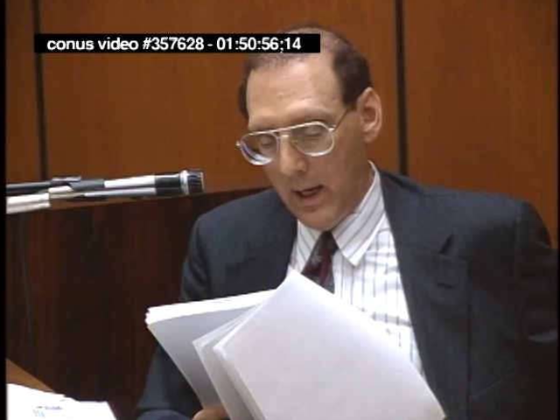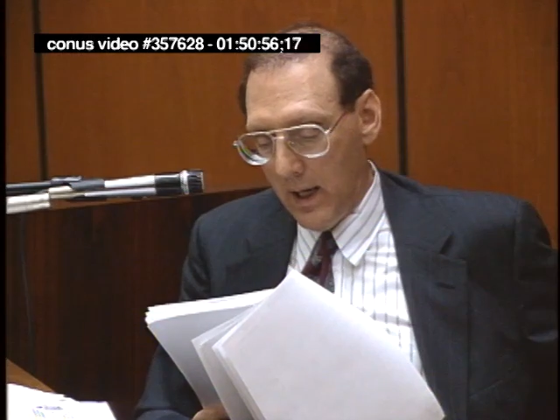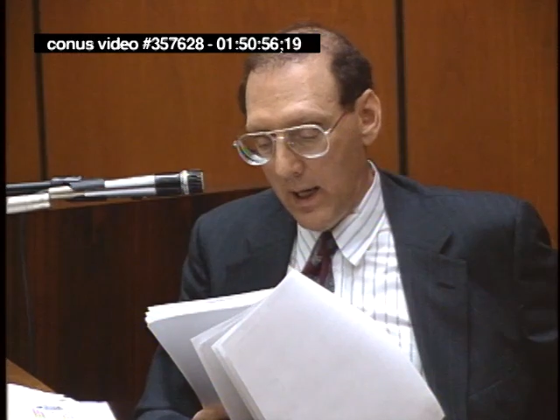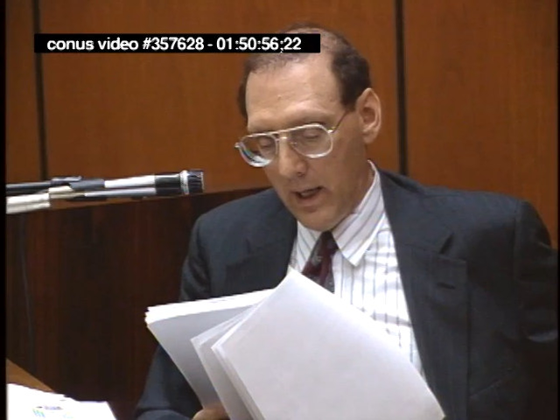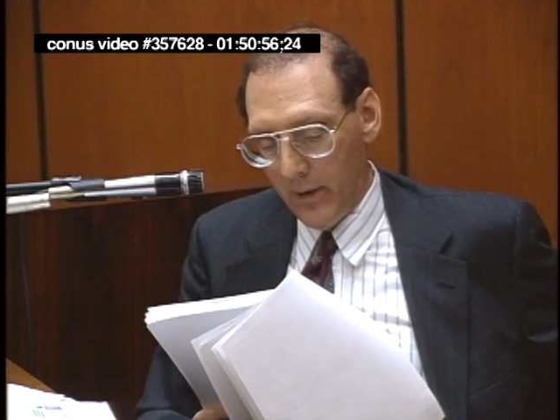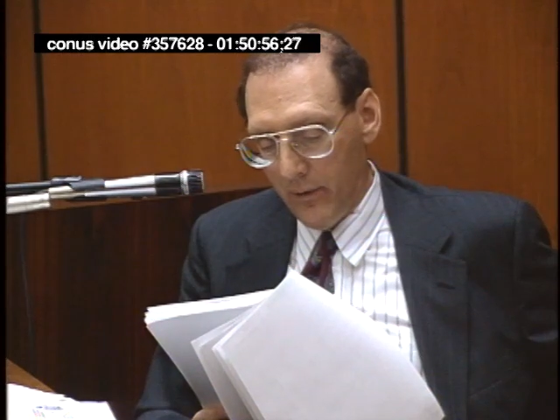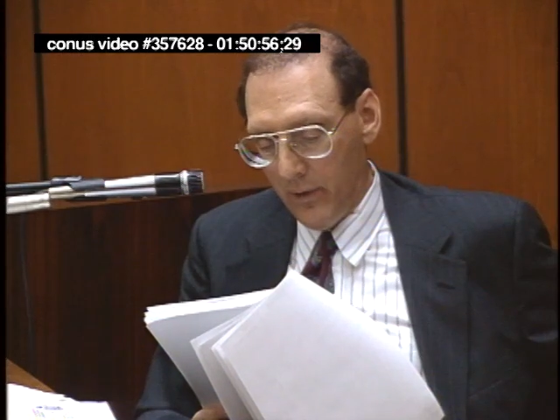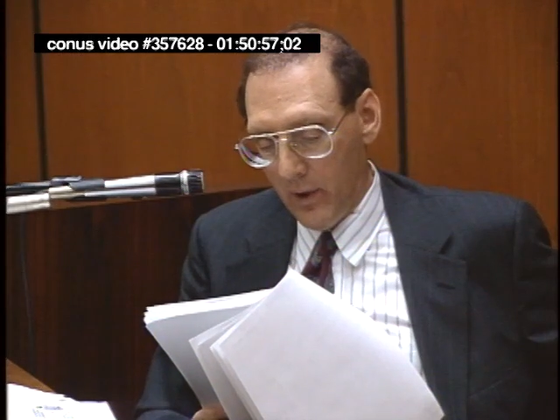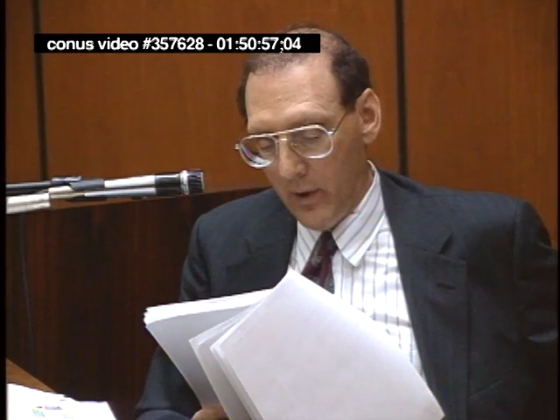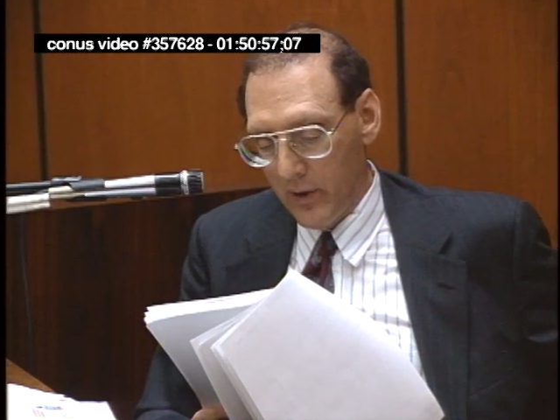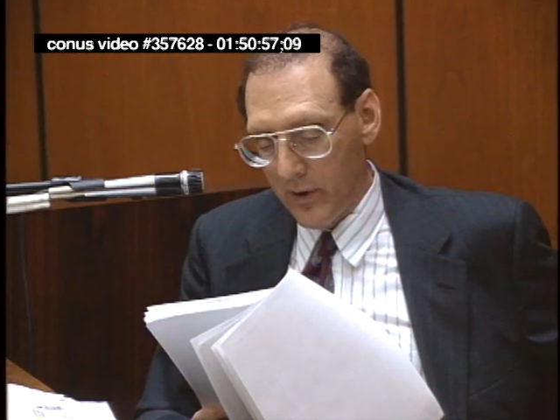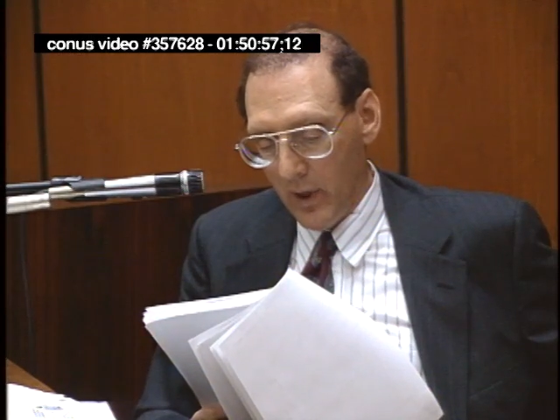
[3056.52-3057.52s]
on the
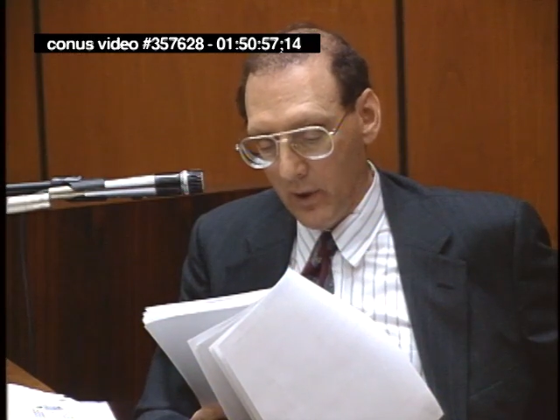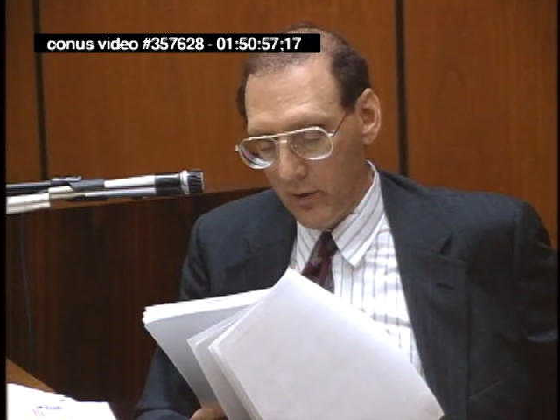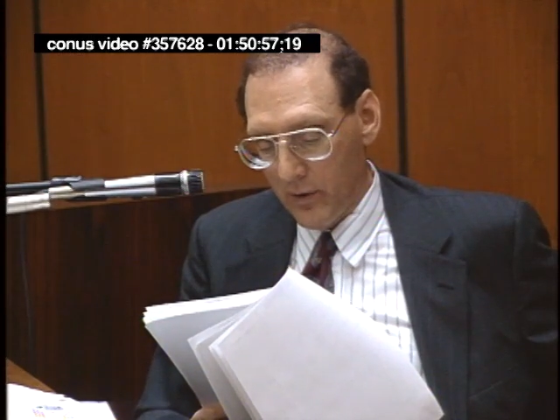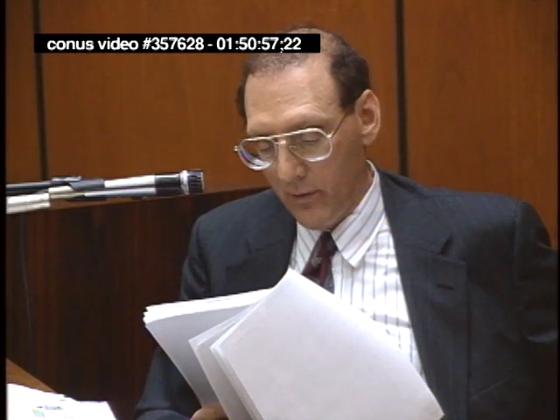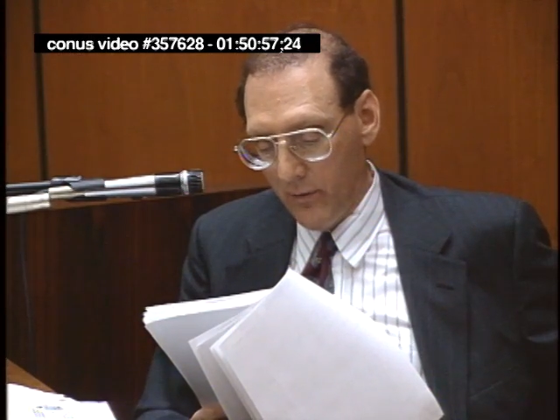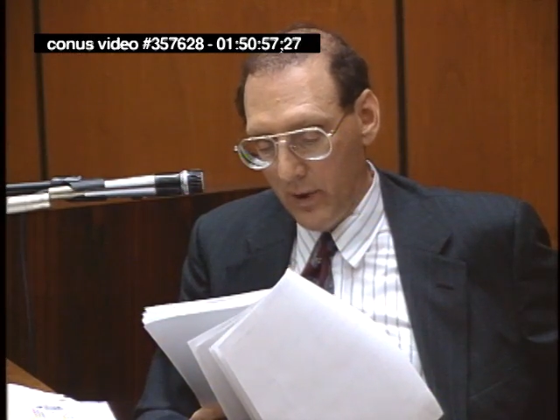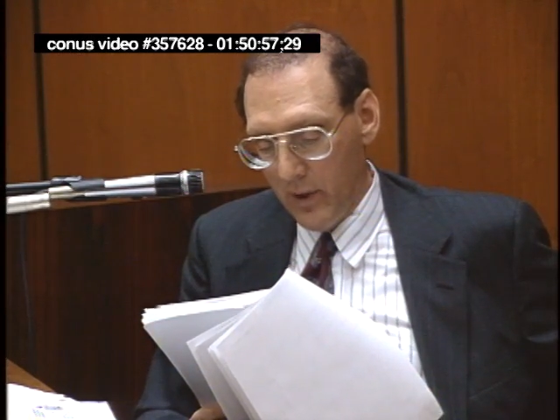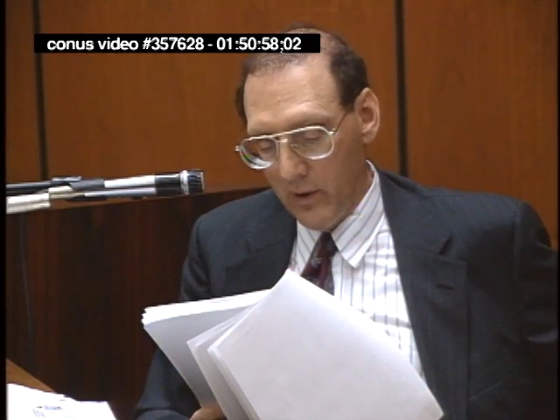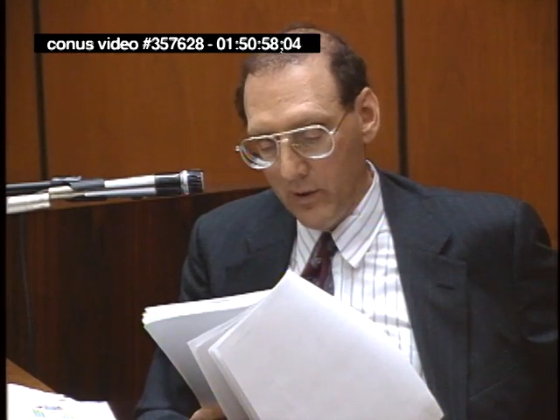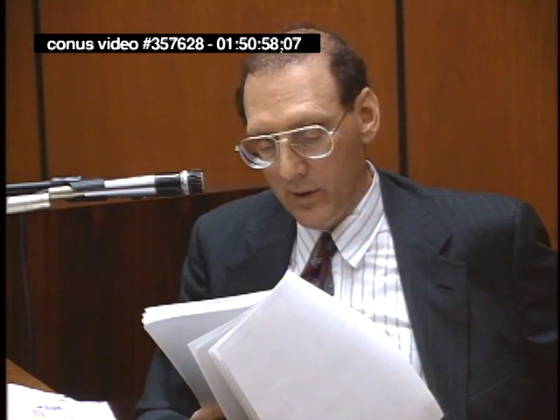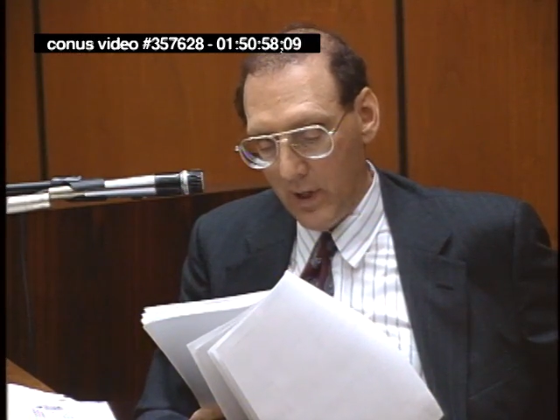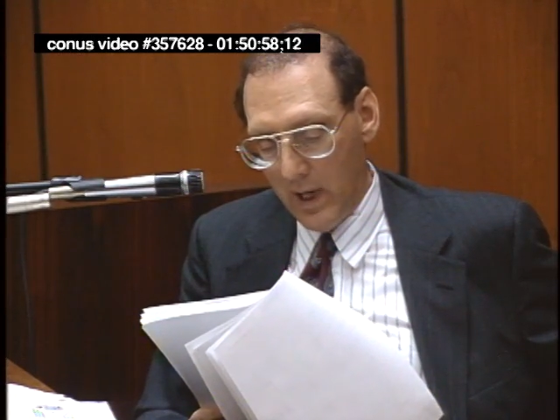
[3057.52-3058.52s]
various knuckles and
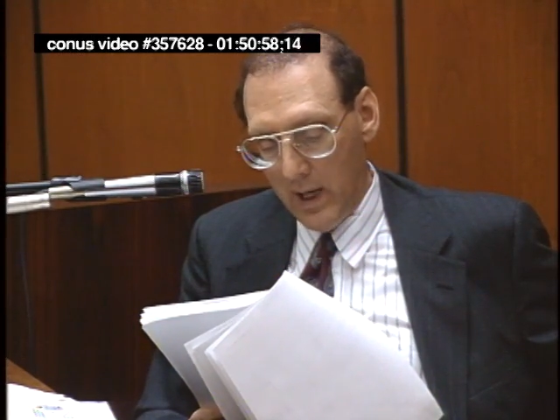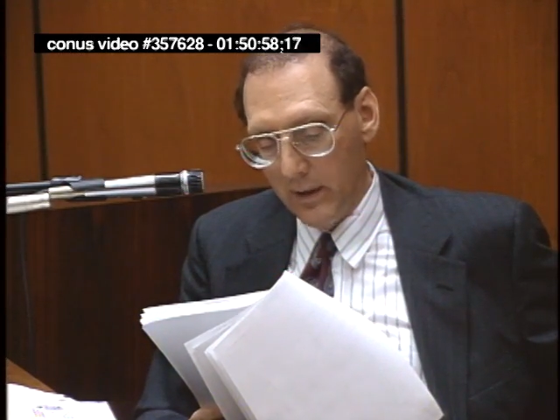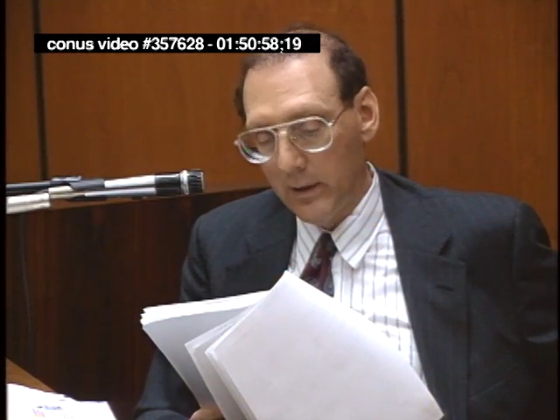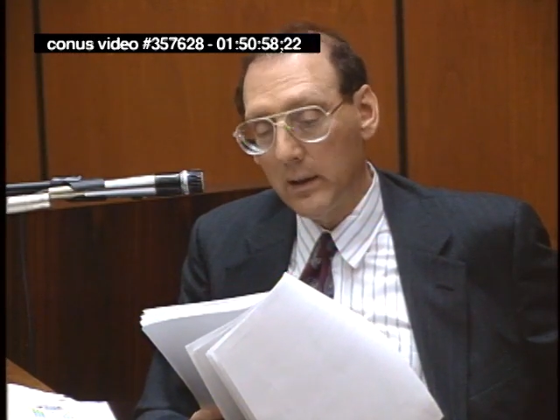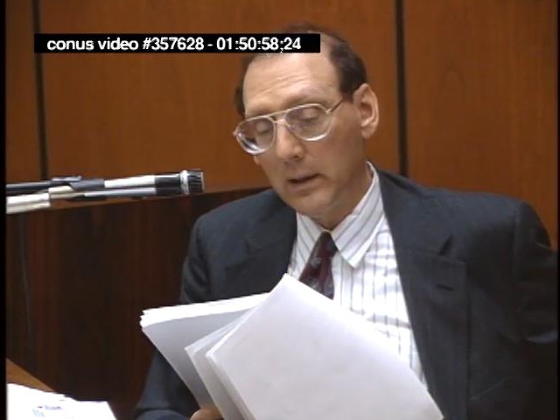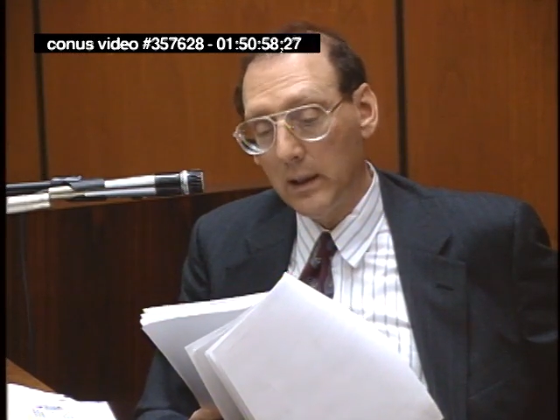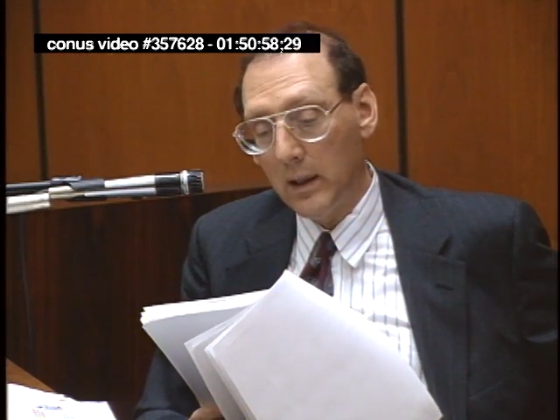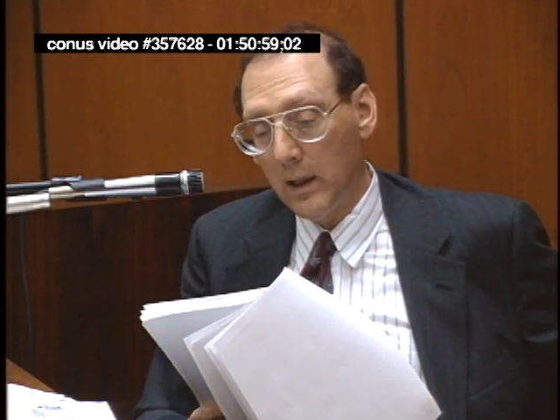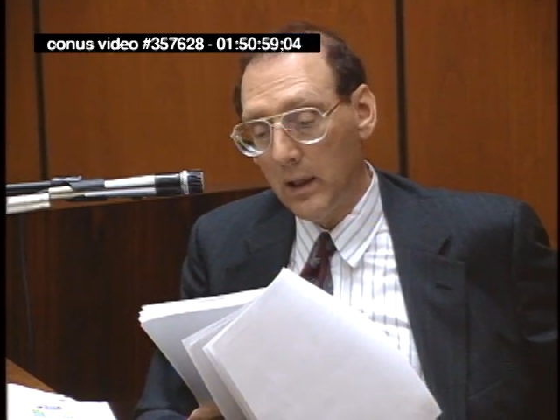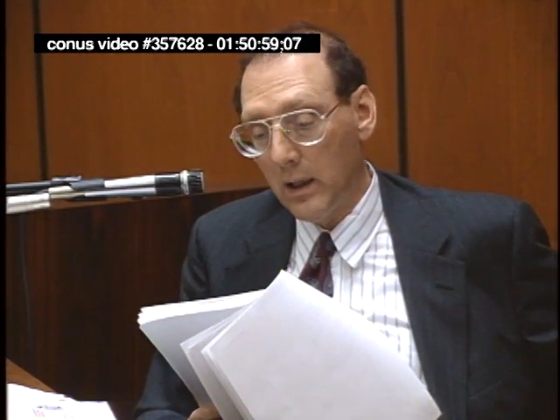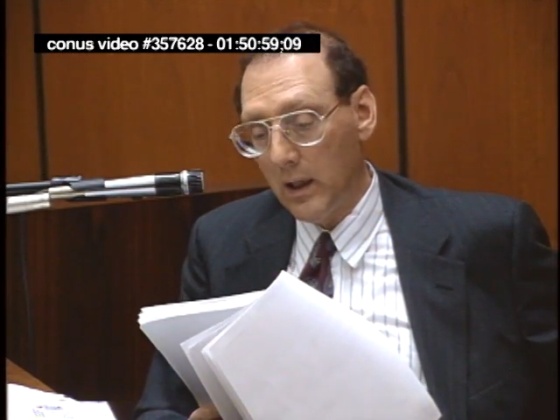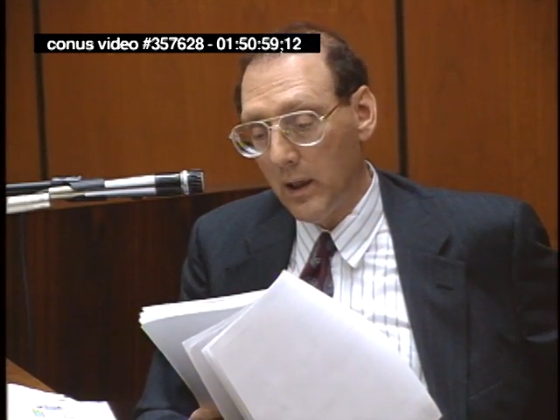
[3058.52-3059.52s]
fingers
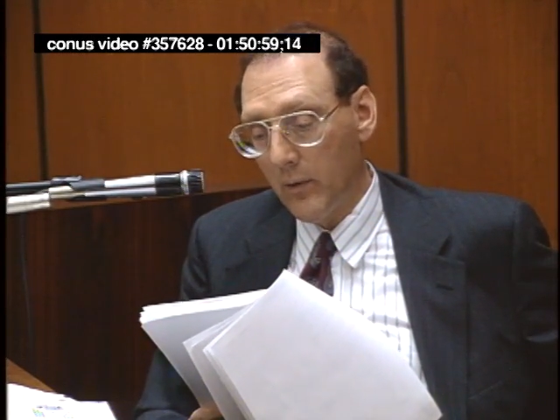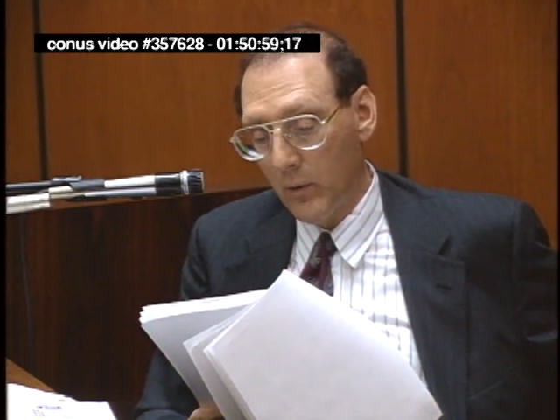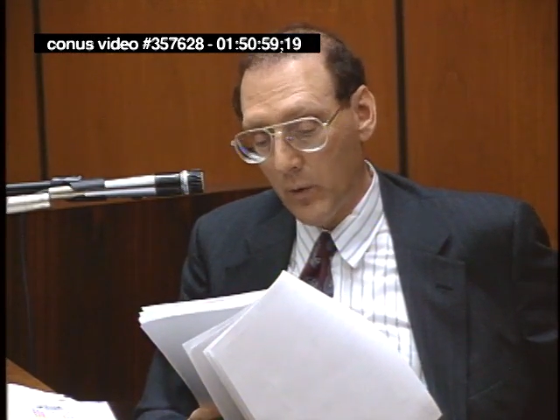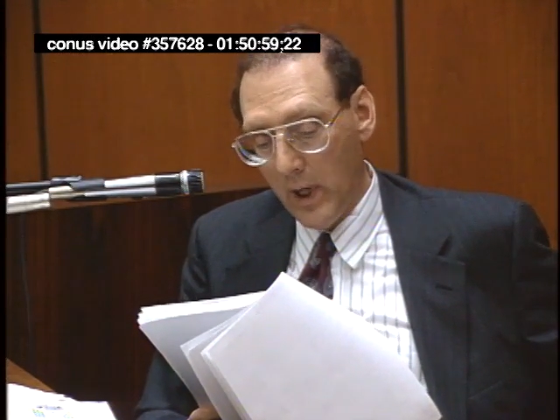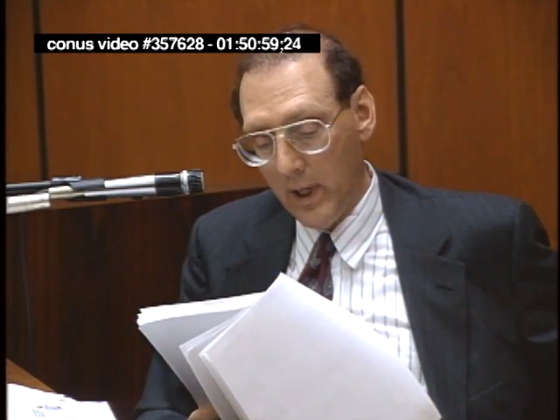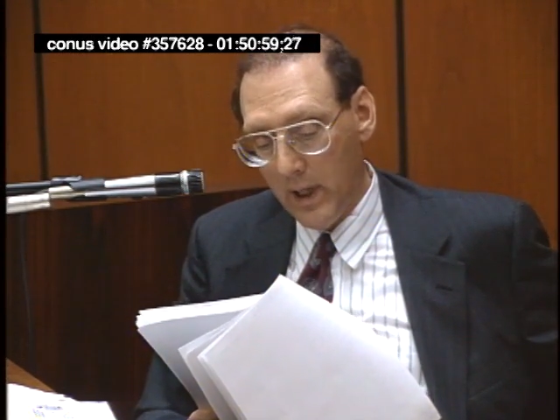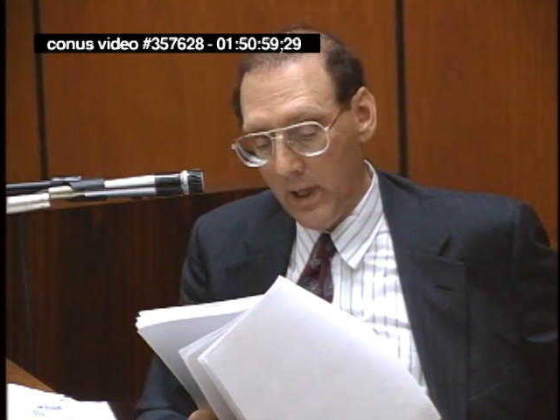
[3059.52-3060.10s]
of the right hand.